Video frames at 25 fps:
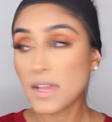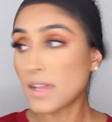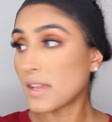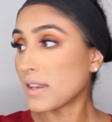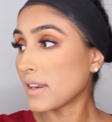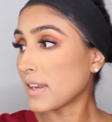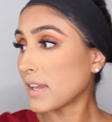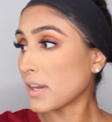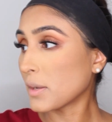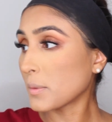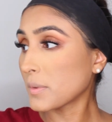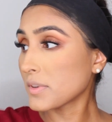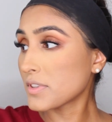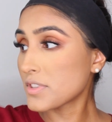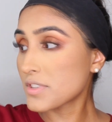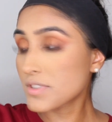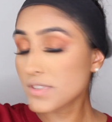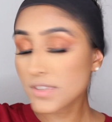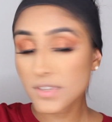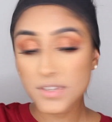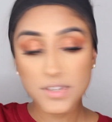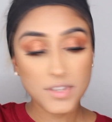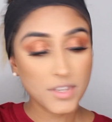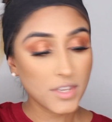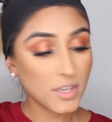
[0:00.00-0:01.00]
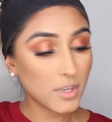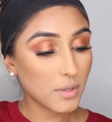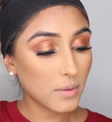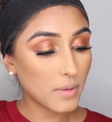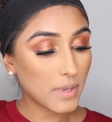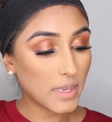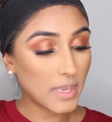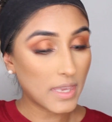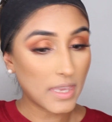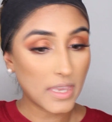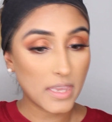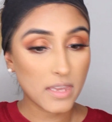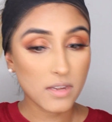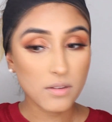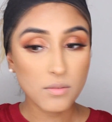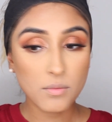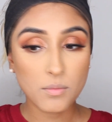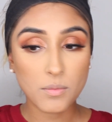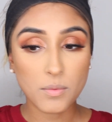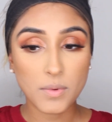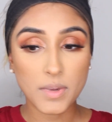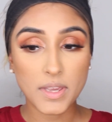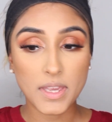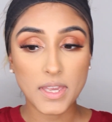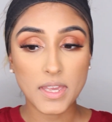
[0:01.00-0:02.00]
And now we're just going to go in
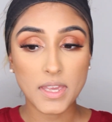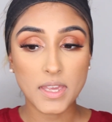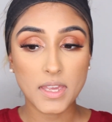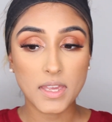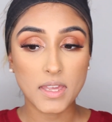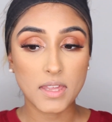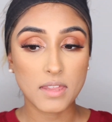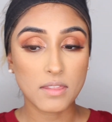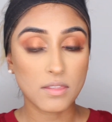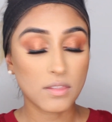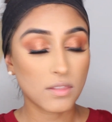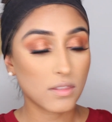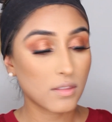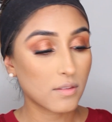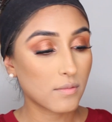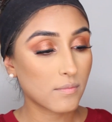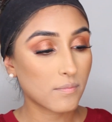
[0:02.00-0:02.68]
with